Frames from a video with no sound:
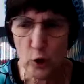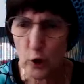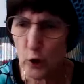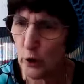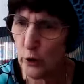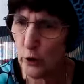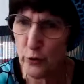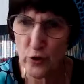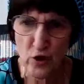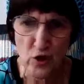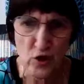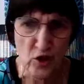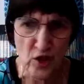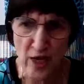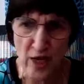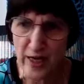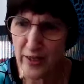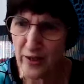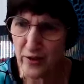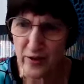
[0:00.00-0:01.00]
lose
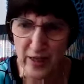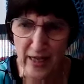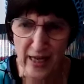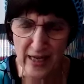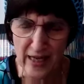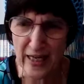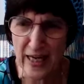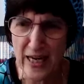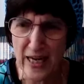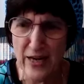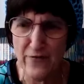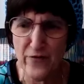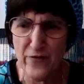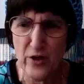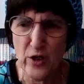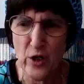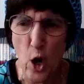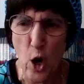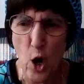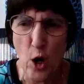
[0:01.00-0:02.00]
sight of that,
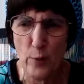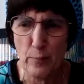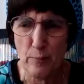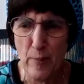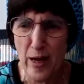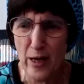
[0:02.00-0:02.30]
even on